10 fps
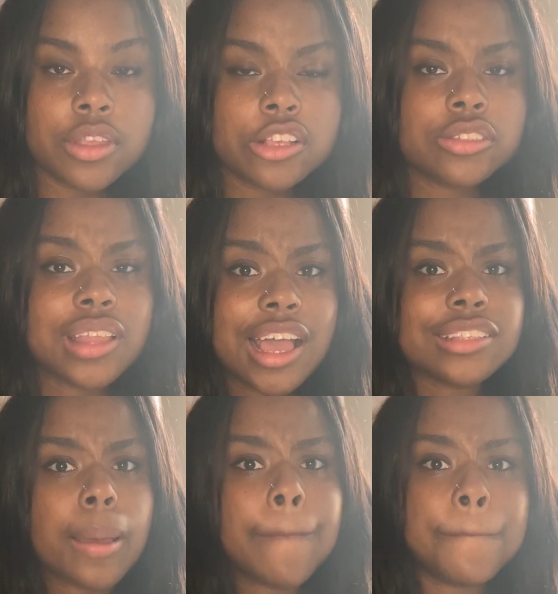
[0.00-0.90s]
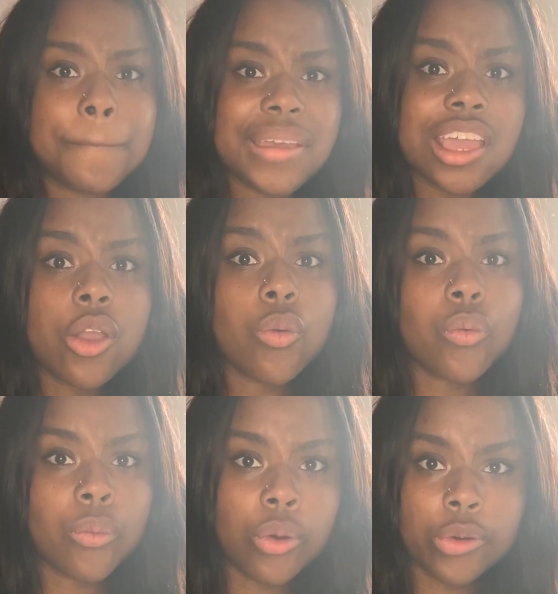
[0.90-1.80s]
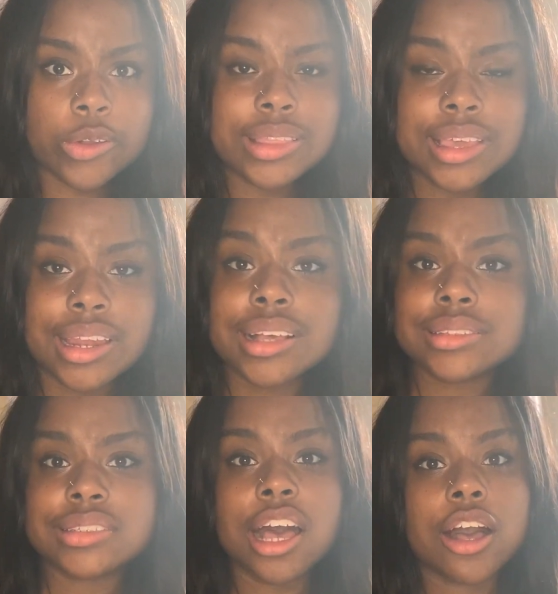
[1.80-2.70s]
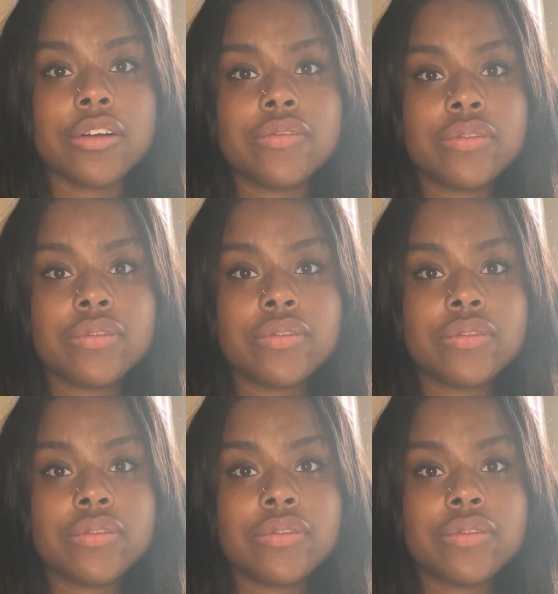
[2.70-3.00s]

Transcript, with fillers: So that is a big worth in itself.